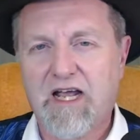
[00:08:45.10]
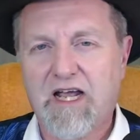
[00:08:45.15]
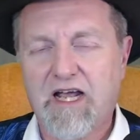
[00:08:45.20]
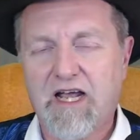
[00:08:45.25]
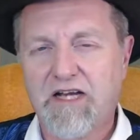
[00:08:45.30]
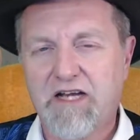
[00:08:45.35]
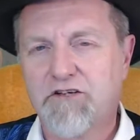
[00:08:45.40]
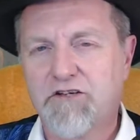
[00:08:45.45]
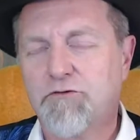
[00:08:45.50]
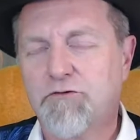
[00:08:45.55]

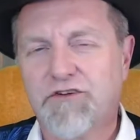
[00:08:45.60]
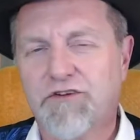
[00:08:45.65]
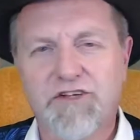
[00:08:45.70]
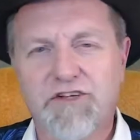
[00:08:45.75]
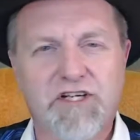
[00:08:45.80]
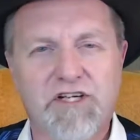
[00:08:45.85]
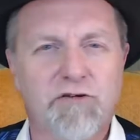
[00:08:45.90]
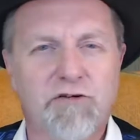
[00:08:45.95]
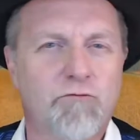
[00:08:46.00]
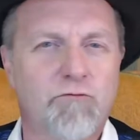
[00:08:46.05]
I don't
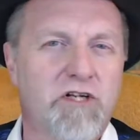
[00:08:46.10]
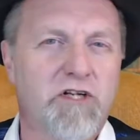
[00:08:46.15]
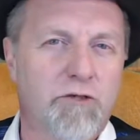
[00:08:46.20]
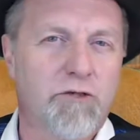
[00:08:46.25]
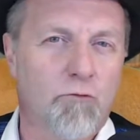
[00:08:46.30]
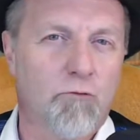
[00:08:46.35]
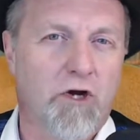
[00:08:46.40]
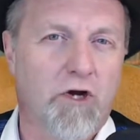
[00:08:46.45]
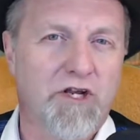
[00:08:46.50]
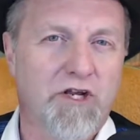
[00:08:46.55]
think it really
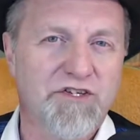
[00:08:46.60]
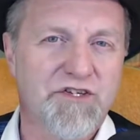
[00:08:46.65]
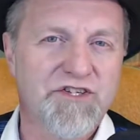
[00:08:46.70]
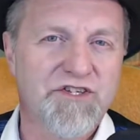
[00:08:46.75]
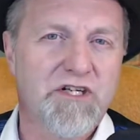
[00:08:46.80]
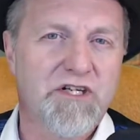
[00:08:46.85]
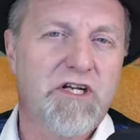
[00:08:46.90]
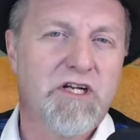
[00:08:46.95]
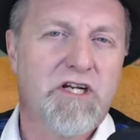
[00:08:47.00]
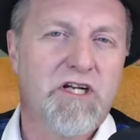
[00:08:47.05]

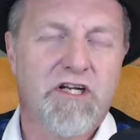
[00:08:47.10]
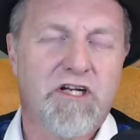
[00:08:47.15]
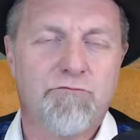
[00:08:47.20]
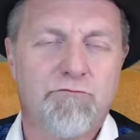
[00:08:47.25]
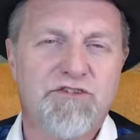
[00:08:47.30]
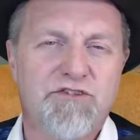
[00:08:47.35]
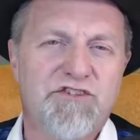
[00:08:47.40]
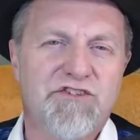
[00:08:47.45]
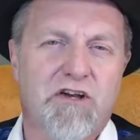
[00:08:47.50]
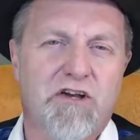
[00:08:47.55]
was. It
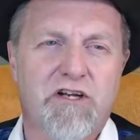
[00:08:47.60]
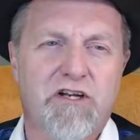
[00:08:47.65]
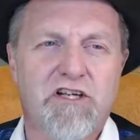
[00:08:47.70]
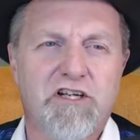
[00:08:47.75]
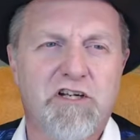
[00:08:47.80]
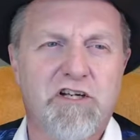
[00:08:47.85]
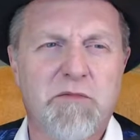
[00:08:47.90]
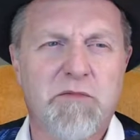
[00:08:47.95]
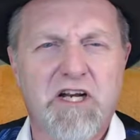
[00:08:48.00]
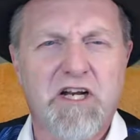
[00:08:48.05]
was
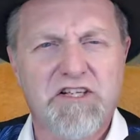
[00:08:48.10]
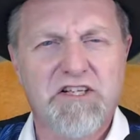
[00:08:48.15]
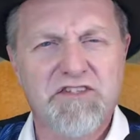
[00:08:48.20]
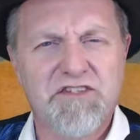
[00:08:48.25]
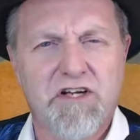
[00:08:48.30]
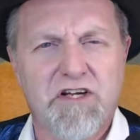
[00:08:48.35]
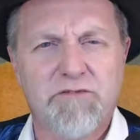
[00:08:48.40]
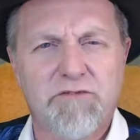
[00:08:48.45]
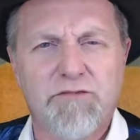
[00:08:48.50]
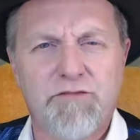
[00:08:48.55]
talking about a
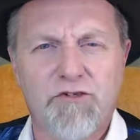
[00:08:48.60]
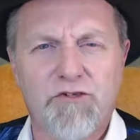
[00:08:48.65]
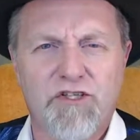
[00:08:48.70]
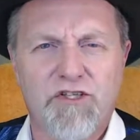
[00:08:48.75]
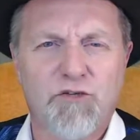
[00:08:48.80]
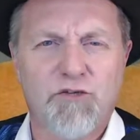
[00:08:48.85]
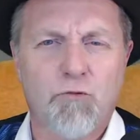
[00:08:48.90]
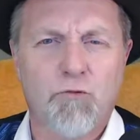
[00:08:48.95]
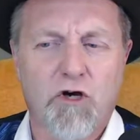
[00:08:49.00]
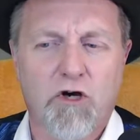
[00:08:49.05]
time
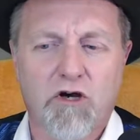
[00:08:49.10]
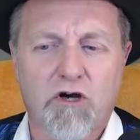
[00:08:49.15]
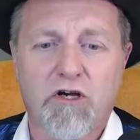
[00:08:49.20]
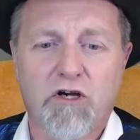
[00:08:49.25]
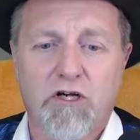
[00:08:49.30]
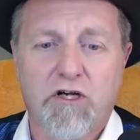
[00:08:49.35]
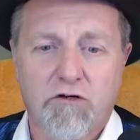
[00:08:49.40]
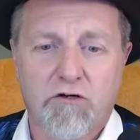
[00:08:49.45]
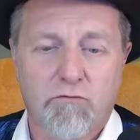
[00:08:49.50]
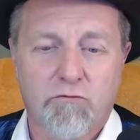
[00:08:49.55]
period where
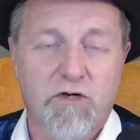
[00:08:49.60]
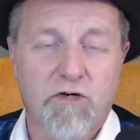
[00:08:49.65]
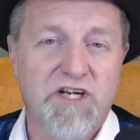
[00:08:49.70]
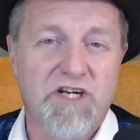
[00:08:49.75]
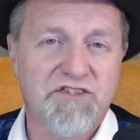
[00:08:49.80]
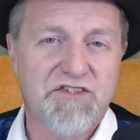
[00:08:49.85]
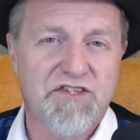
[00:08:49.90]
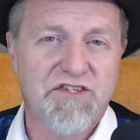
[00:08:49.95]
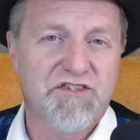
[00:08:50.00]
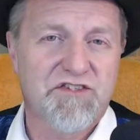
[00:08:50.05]

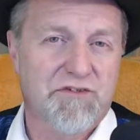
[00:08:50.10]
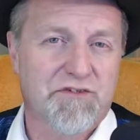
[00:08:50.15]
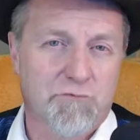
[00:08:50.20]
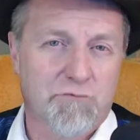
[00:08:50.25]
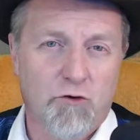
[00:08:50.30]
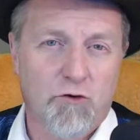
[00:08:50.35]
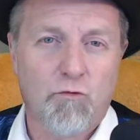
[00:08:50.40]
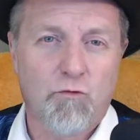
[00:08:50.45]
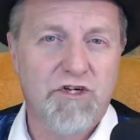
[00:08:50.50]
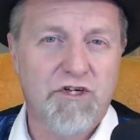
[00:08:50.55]

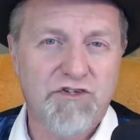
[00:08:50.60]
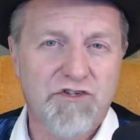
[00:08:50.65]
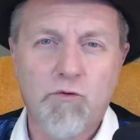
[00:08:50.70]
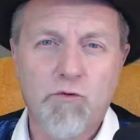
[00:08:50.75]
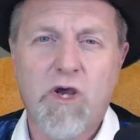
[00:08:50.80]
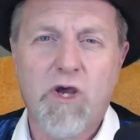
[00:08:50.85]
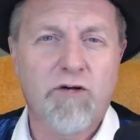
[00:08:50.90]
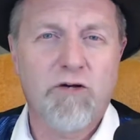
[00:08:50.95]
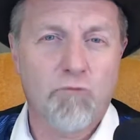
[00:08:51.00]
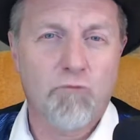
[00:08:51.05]
racism was
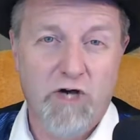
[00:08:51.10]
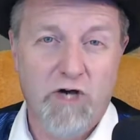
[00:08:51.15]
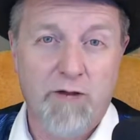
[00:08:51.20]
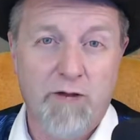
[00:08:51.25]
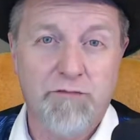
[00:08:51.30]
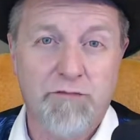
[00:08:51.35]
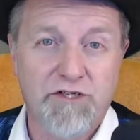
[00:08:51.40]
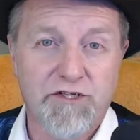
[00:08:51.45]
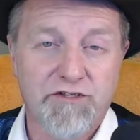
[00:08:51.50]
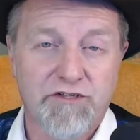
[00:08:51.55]
quite
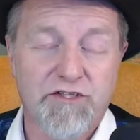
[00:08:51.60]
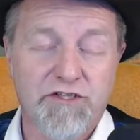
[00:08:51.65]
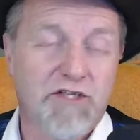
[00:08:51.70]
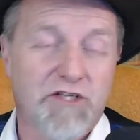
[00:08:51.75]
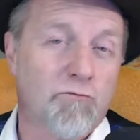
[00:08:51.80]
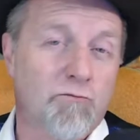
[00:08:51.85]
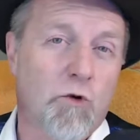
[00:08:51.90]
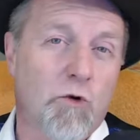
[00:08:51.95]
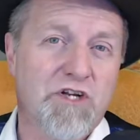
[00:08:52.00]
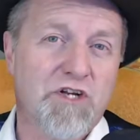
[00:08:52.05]
rampant.
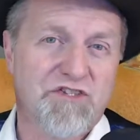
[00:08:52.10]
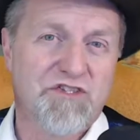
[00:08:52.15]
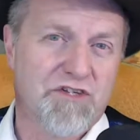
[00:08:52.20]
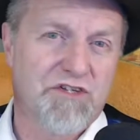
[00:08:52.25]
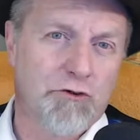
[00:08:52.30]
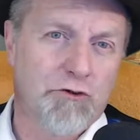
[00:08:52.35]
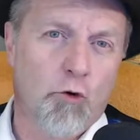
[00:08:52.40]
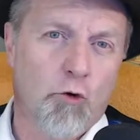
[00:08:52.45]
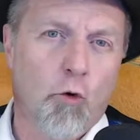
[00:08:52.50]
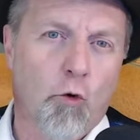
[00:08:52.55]
It was
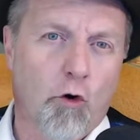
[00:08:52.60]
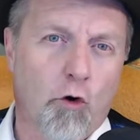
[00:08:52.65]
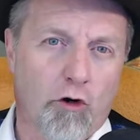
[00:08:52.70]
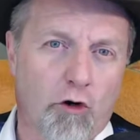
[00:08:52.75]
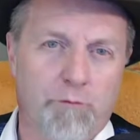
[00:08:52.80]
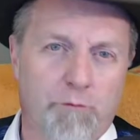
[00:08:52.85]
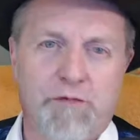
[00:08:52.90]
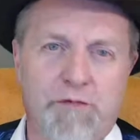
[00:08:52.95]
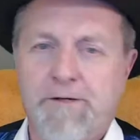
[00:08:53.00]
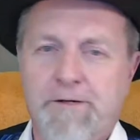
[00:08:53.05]
the
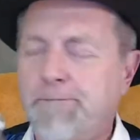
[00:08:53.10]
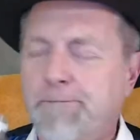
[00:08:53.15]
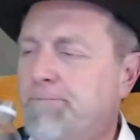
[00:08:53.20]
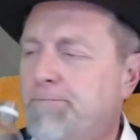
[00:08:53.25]
norm.